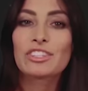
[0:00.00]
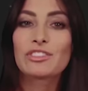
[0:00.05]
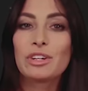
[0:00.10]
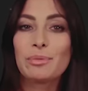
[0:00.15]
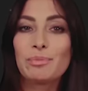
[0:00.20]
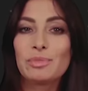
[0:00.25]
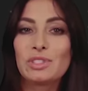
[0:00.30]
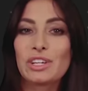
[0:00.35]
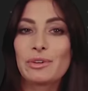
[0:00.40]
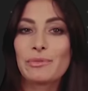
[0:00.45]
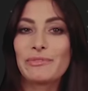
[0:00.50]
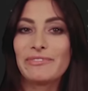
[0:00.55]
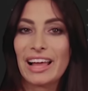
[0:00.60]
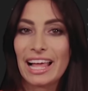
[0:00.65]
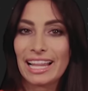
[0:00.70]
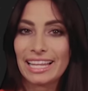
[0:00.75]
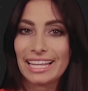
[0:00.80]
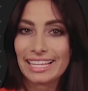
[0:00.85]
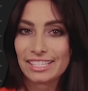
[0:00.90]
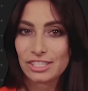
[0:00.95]
Crypto
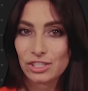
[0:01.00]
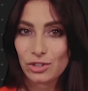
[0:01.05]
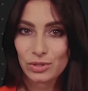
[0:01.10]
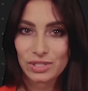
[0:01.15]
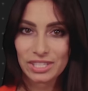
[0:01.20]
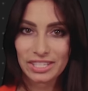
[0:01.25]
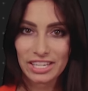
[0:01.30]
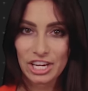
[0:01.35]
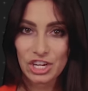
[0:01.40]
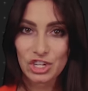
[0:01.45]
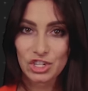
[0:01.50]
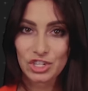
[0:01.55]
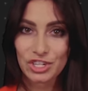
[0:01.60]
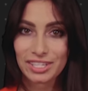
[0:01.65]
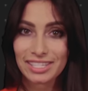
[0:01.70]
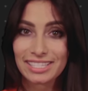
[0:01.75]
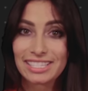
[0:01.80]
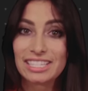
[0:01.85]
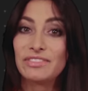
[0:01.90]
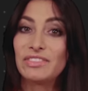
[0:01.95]
Valley
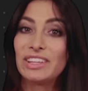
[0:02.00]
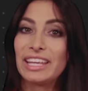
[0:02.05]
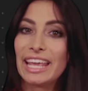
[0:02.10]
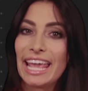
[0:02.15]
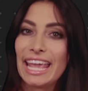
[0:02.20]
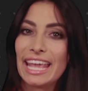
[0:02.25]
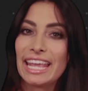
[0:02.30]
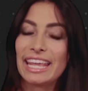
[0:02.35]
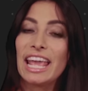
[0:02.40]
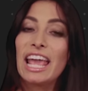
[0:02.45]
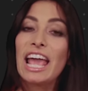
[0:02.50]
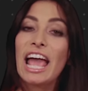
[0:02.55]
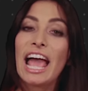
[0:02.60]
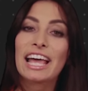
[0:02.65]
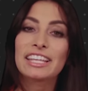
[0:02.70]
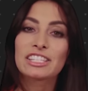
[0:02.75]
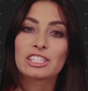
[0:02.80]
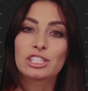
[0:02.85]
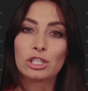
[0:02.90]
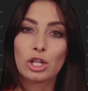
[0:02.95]
Association, CVA,
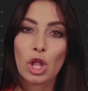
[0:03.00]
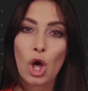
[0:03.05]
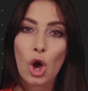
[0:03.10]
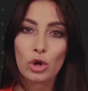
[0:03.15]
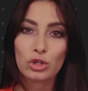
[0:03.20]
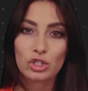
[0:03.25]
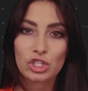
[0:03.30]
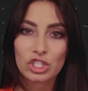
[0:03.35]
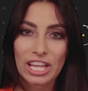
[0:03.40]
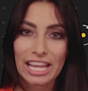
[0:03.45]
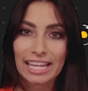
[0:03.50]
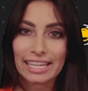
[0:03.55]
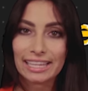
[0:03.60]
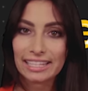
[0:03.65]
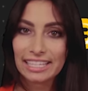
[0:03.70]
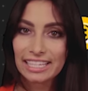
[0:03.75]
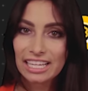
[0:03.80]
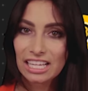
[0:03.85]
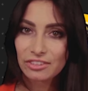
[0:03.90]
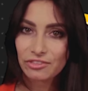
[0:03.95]
has launched a
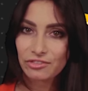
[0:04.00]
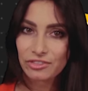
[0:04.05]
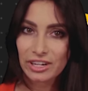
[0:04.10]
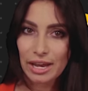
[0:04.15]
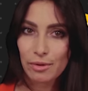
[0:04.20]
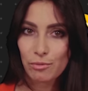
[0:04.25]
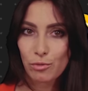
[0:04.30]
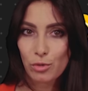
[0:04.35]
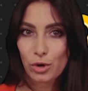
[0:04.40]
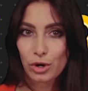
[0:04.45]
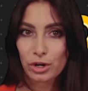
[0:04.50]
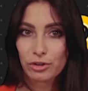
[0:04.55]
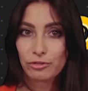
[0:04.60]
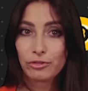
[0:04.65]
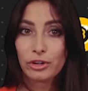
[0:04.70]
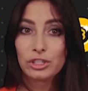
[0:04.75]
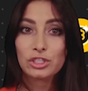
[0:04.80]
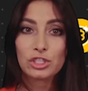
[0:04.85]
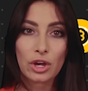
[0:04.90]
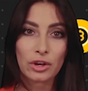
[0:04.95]
legal framework
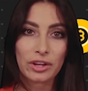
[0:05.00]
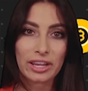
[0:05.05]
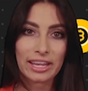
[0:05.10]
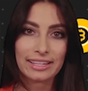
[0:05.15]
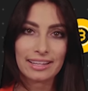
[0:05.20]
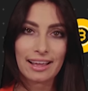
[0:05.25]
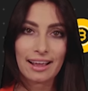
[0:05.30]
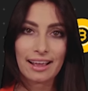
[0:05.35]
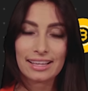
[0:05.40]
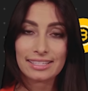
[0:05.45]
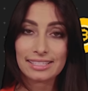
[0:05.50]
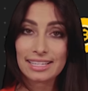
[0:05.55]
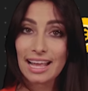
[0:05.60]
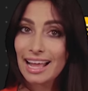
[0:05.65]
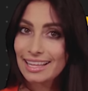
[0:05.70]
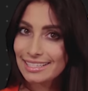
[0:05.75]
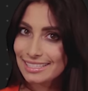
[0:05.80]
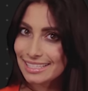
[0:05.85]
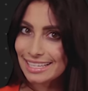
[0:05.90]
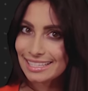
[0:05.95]
for tokenized
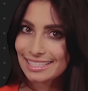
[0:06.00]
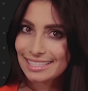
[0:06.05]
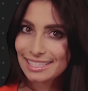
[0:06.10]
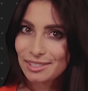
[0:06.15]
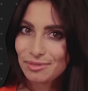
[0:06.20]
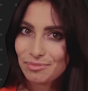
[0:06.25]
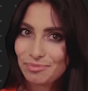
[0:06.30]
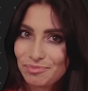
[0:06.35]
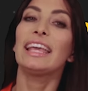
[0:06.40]
assets.